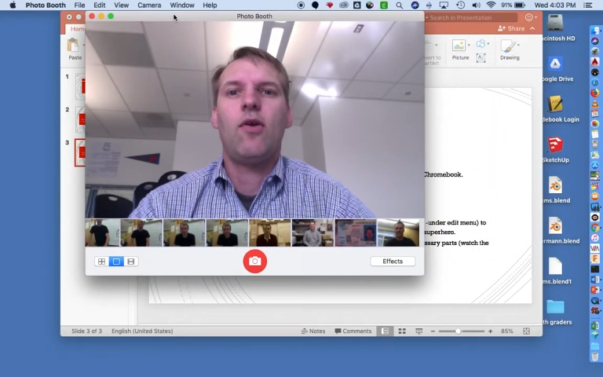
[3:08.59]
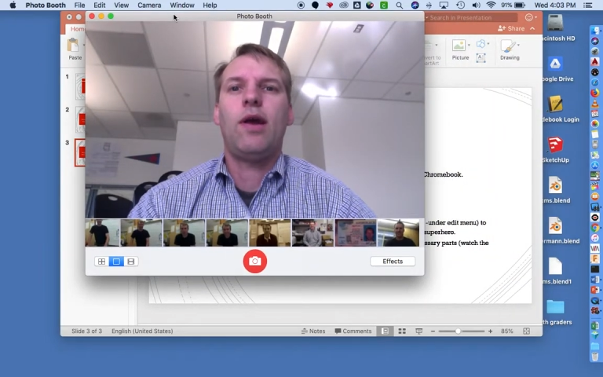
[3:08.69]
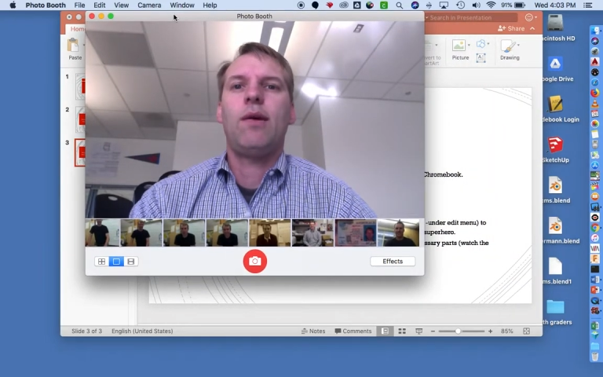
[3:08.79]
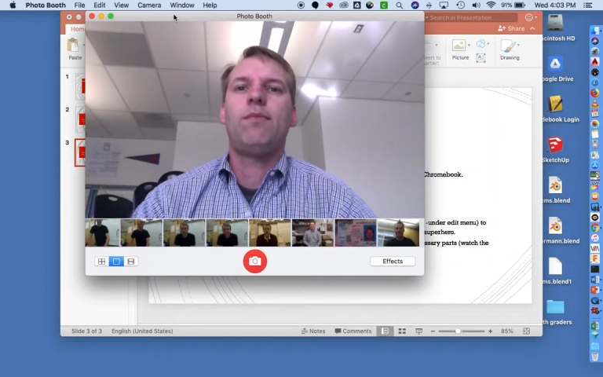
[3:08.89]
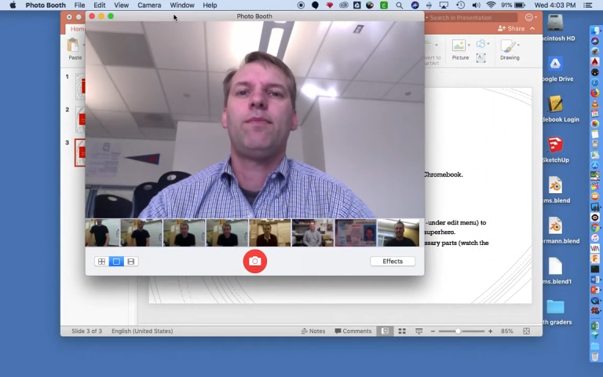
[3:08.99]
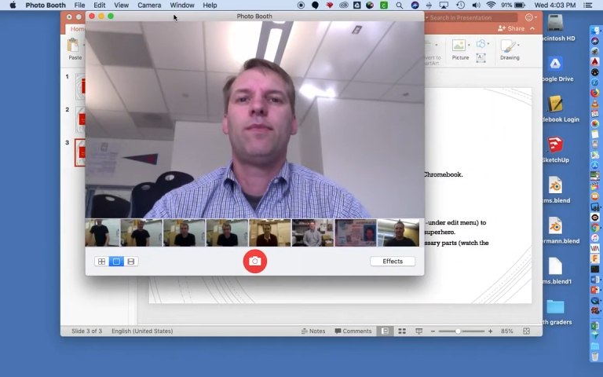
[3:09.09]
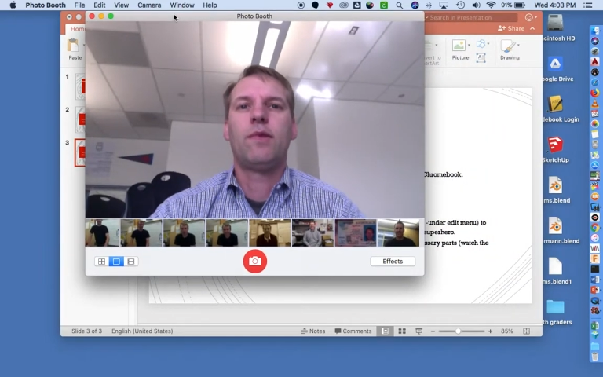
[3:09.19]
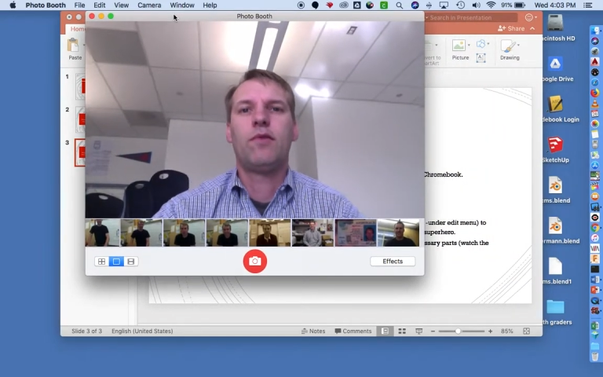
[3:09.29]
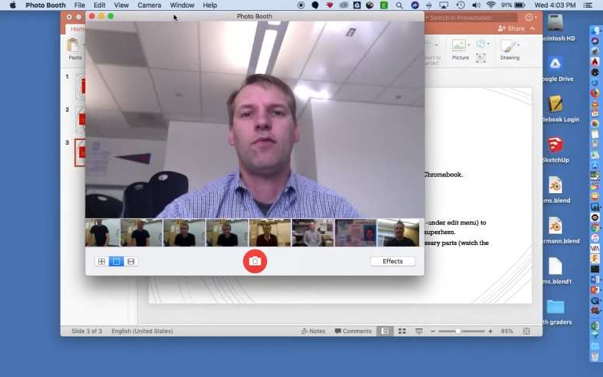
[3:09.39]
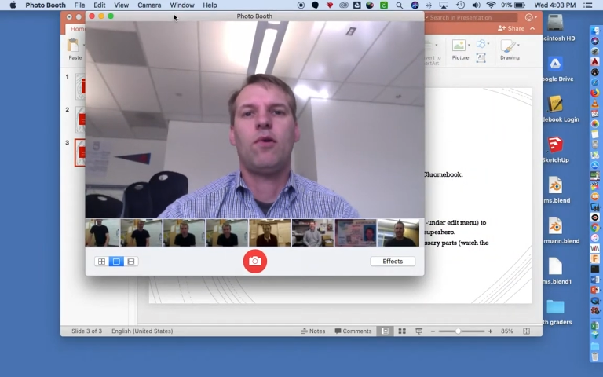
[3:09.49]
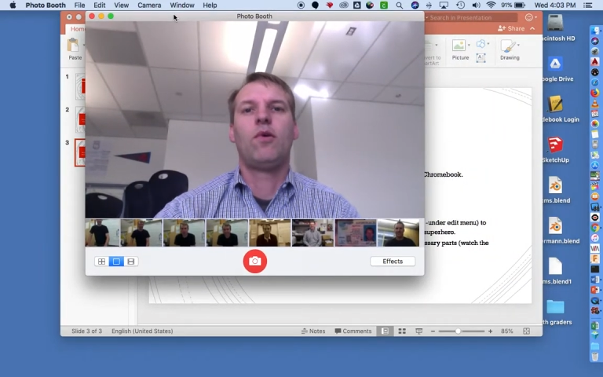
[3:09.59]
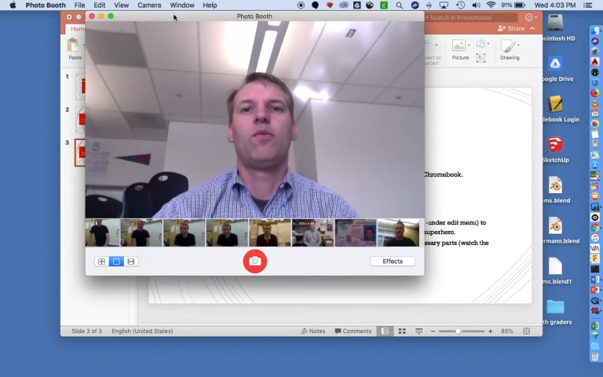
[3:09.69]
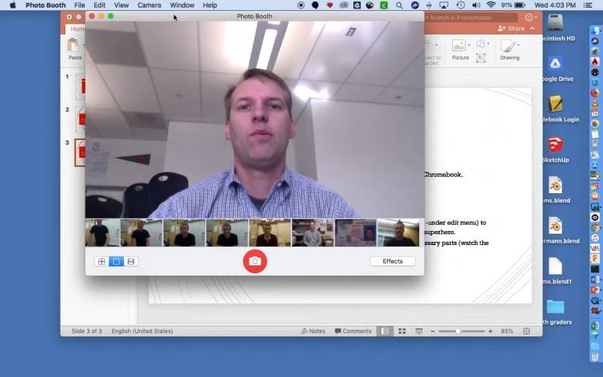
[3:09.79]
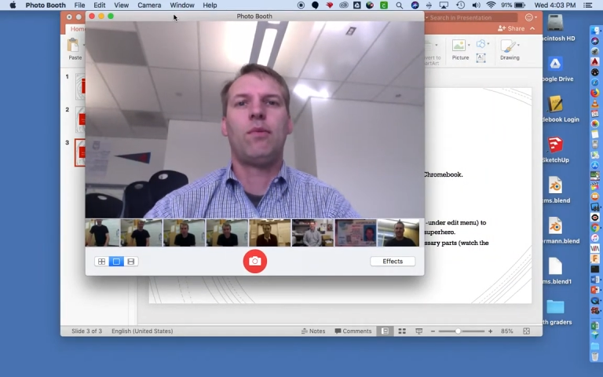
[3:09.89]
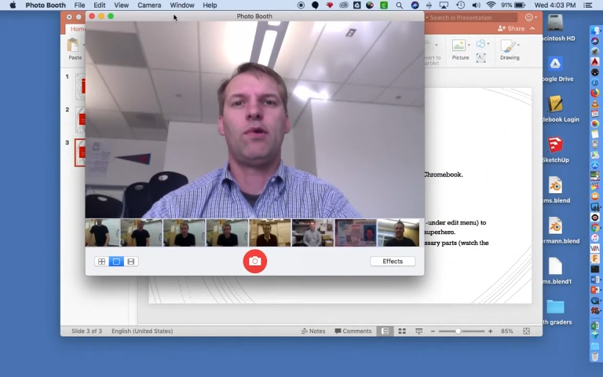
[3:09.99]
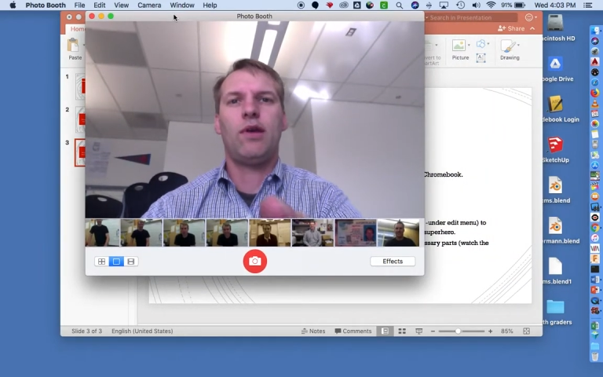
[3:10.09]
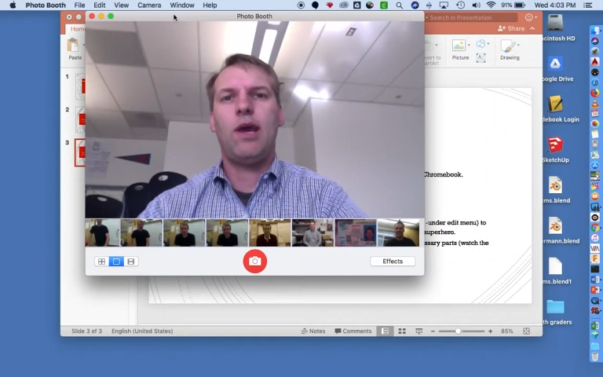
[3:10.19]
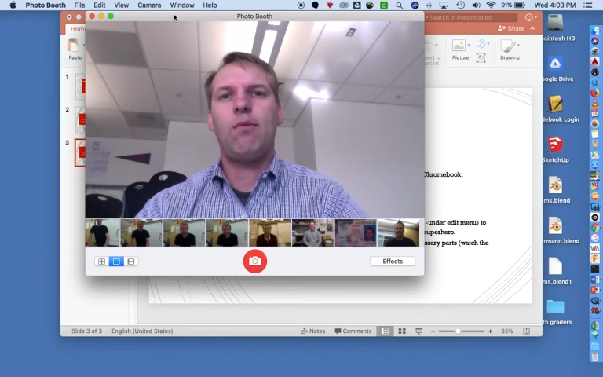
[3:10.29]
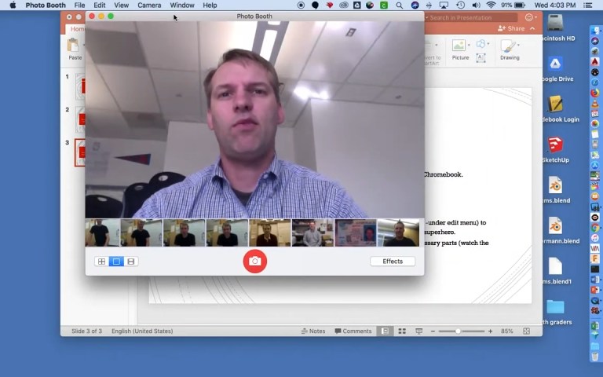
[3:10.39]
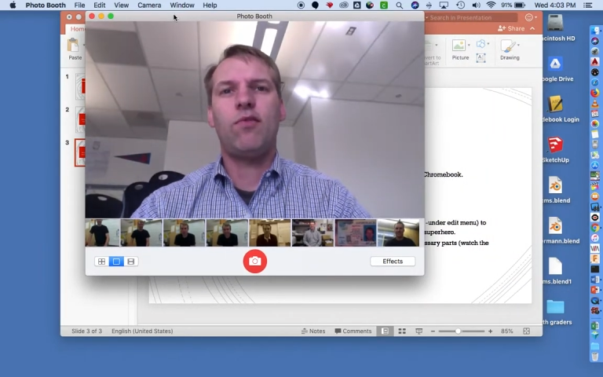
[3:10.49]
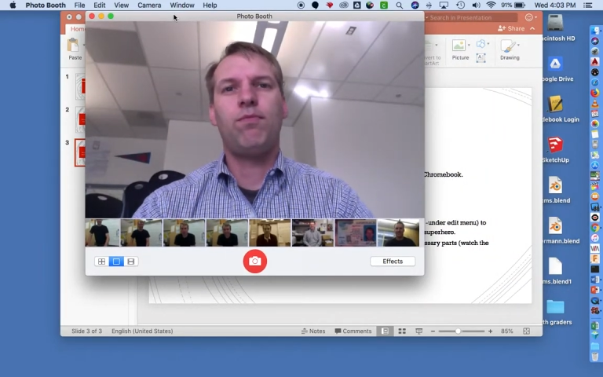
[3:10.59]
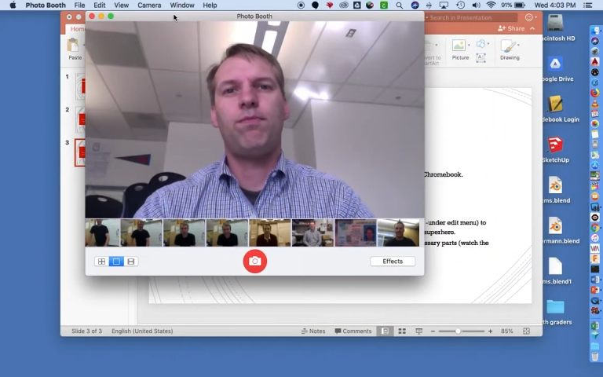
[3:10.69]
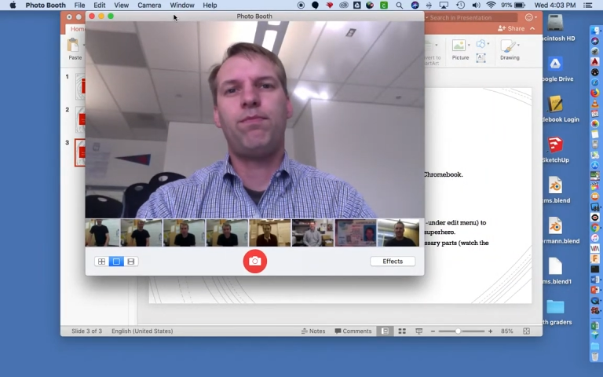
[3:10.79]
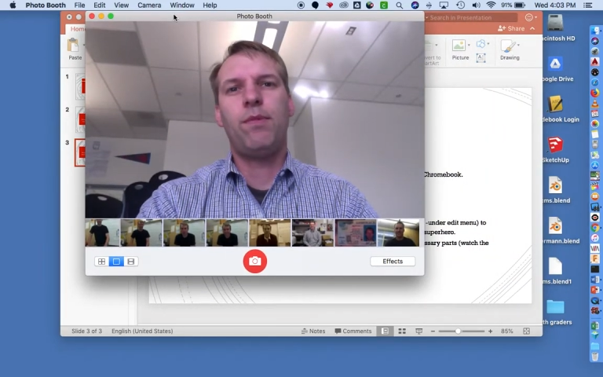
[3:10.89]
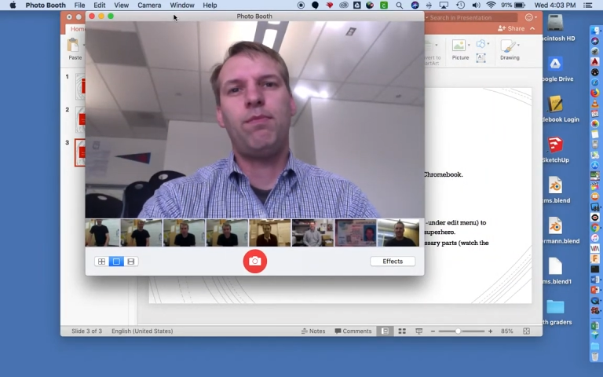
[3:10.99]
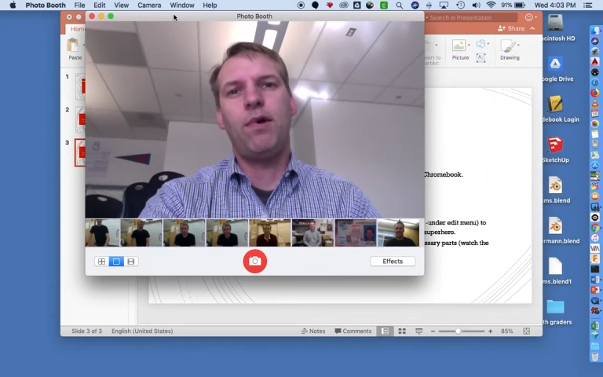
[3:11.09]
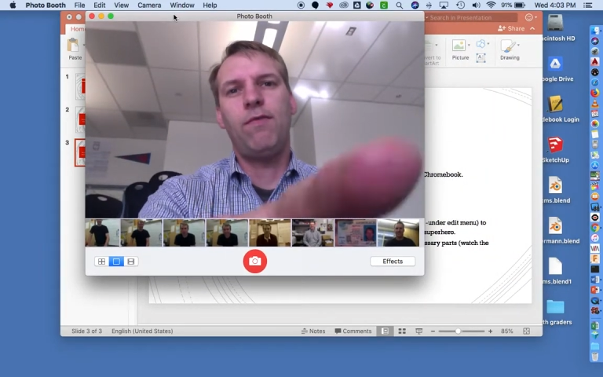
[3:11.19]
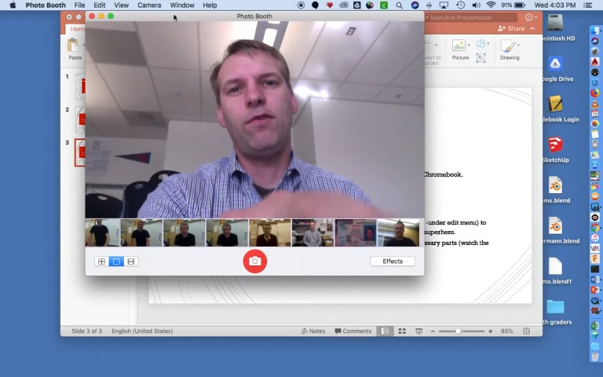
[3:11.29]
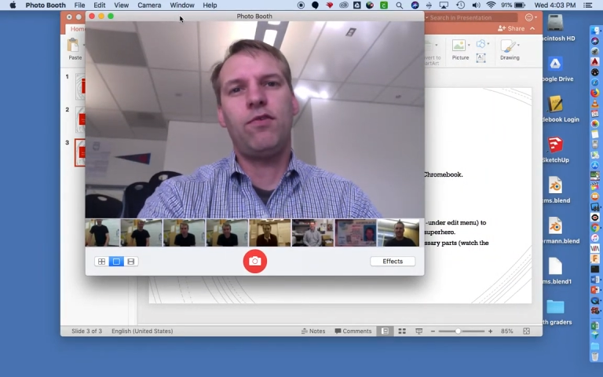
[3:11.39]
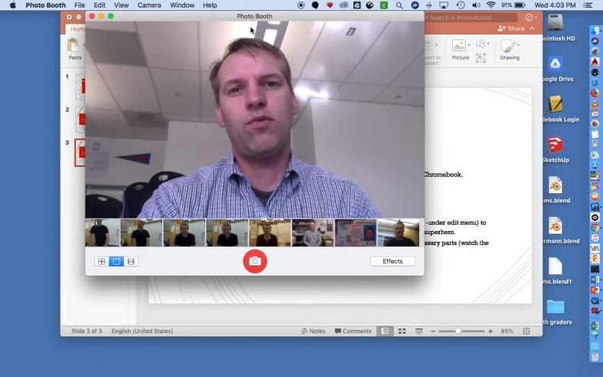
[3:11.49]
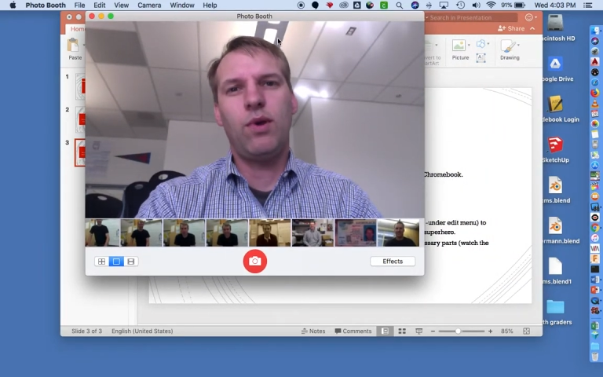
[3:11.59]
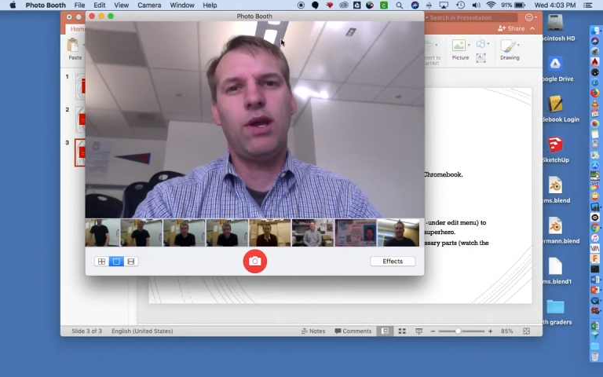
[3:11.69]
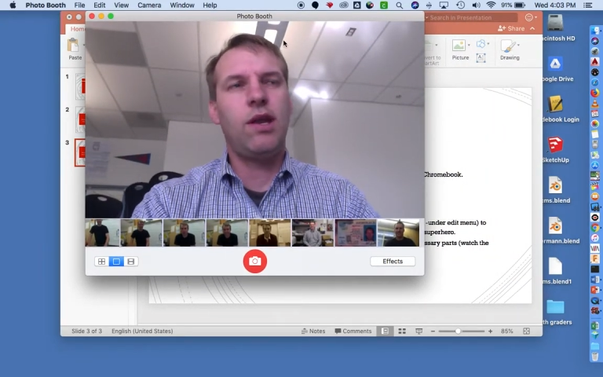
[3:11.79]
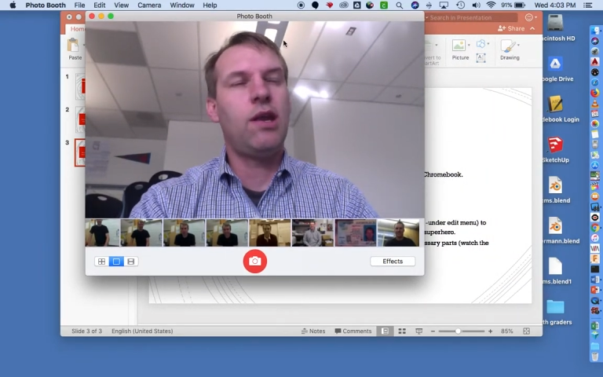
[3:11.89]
I am. So remember, the camera's above the screen,